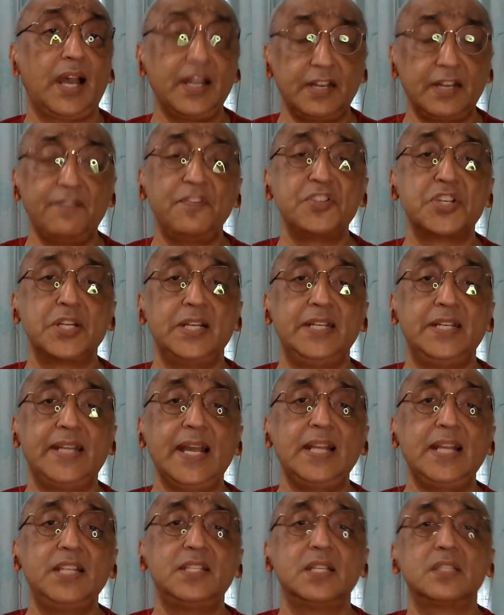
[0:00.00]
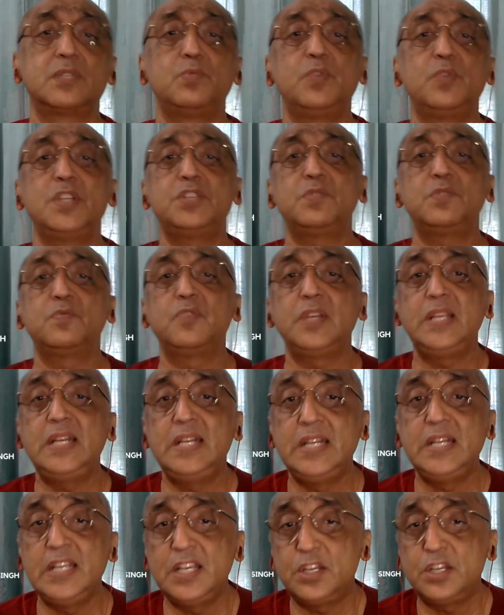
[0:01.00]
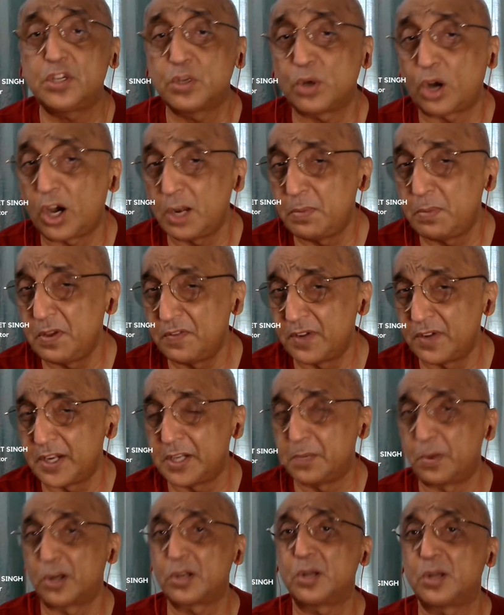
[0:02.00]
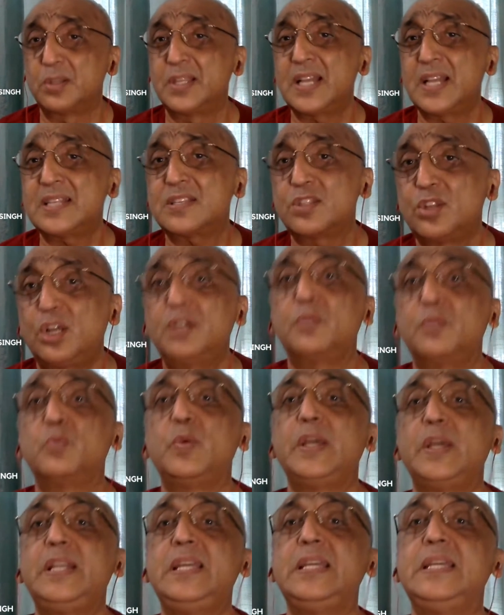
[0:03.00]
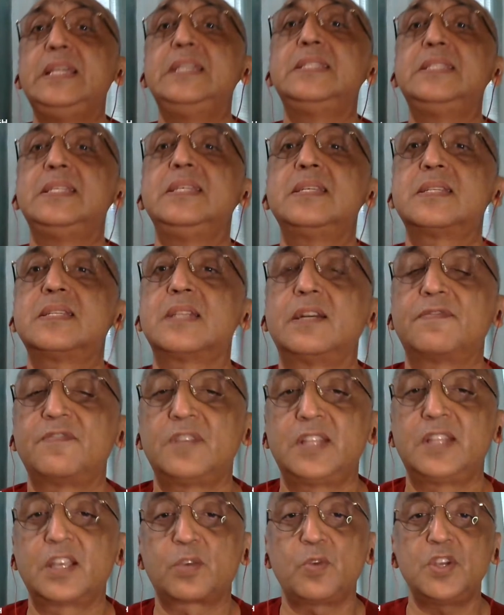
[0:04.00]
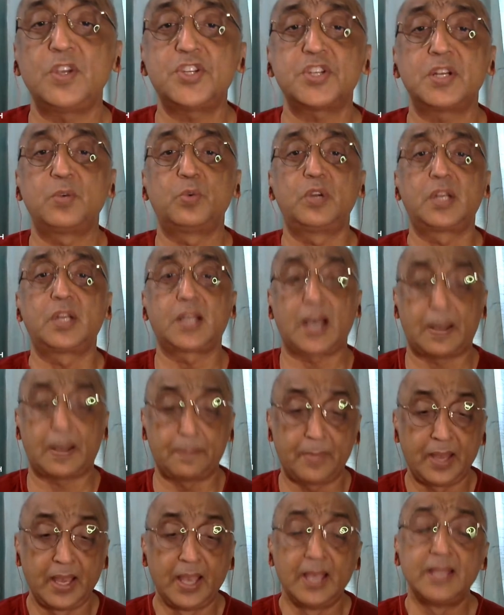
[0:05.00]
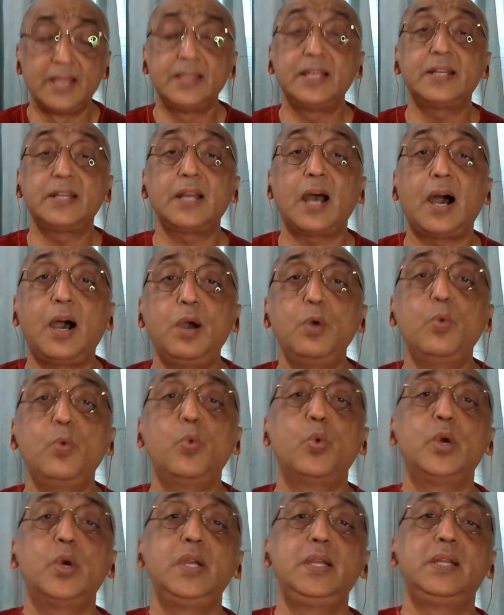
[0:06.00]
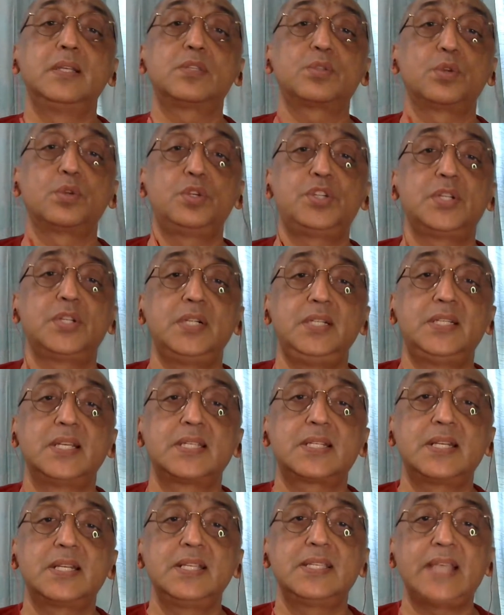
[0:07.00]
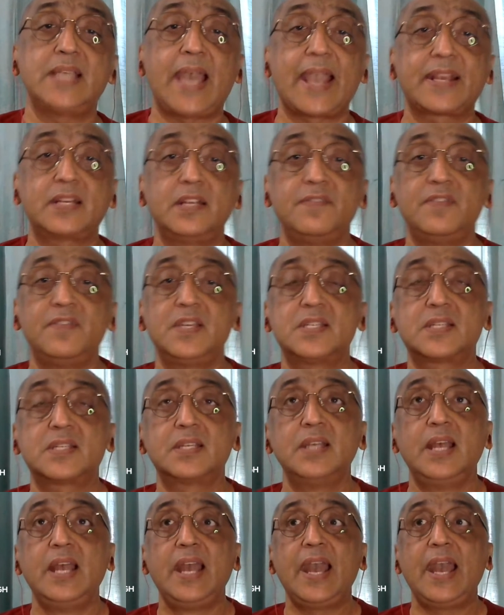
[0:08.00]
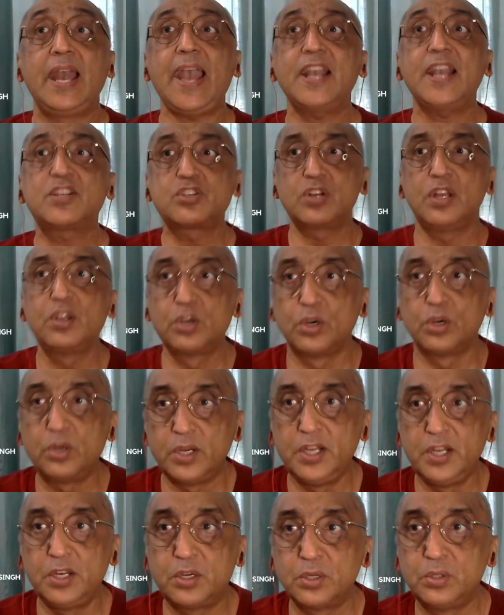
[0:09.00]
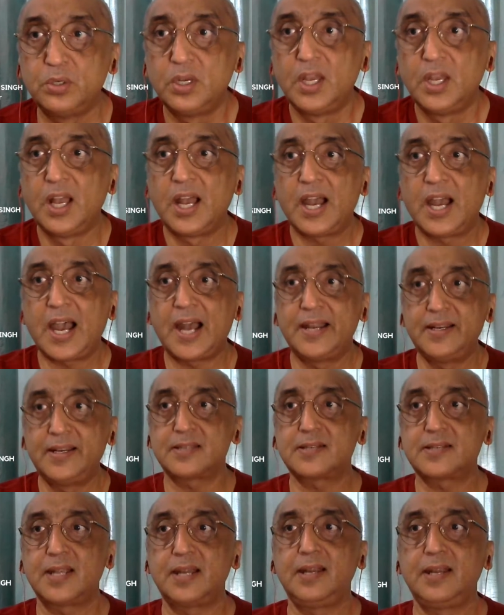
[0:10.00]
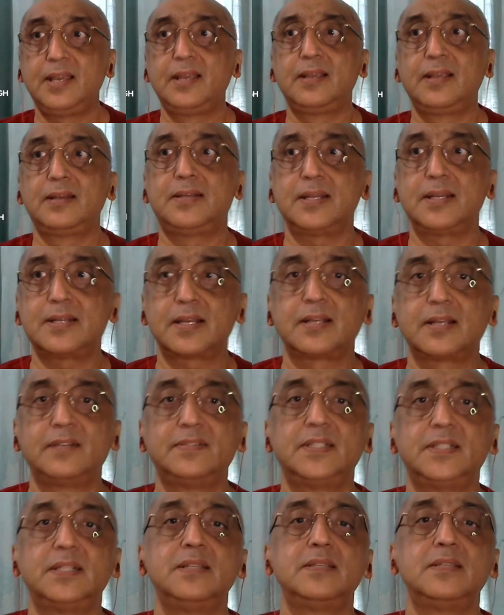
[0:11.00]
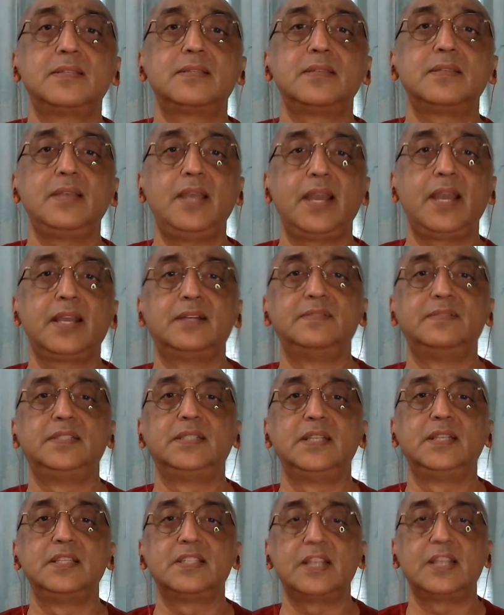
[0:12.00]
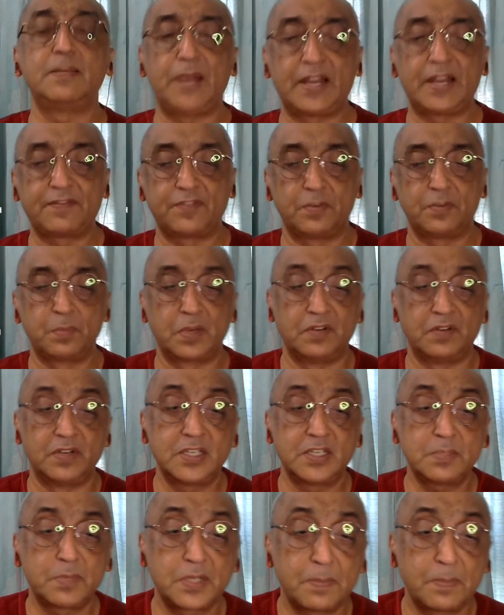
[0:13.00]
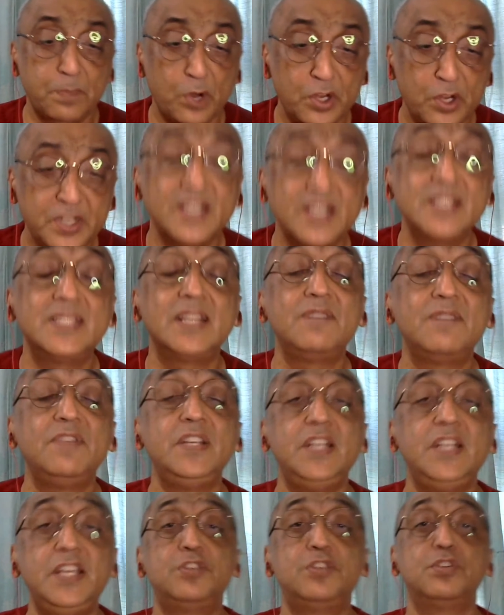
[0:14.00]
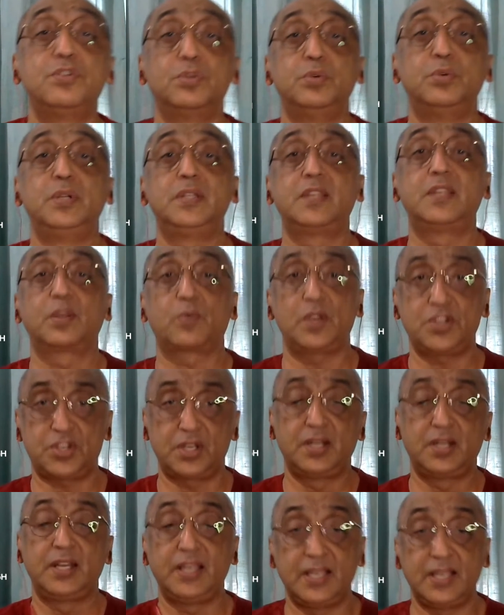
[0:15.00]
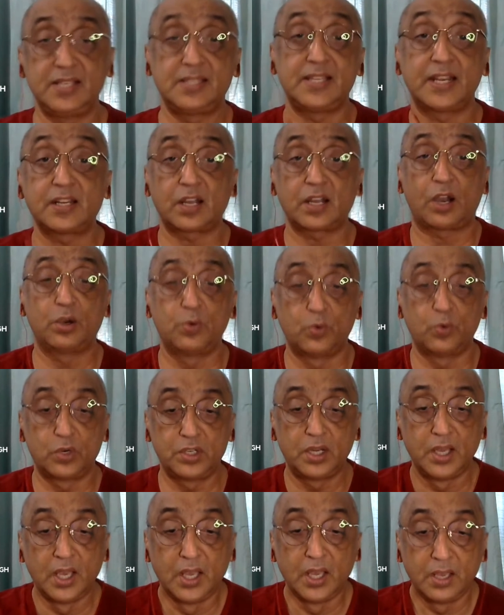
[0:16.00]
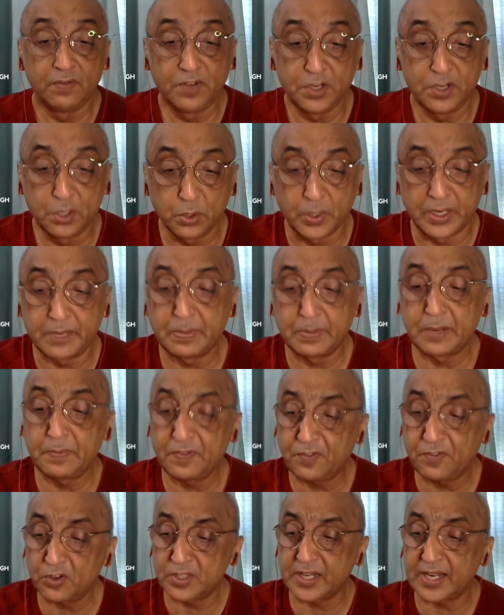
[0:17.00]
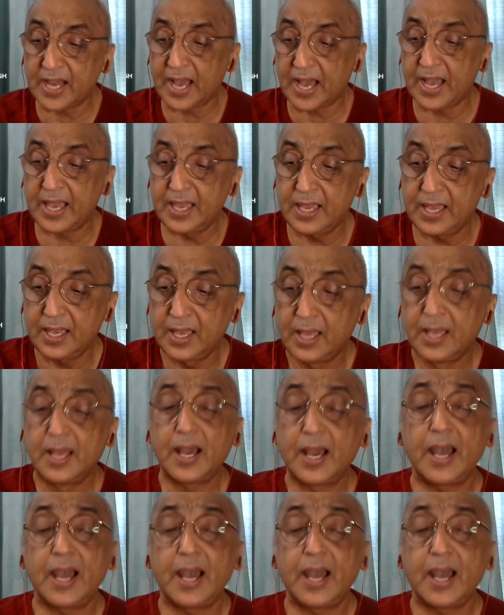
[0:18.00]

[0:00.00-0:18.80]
artificial intelligence, which we need to all be worried about. Now, that's not very easy stuff. The question would come that how would social justice activists actually go into understanding data governance, AI governance, and platform governance? But the point is that we need to do it. The question is that how would we do it? But before that, I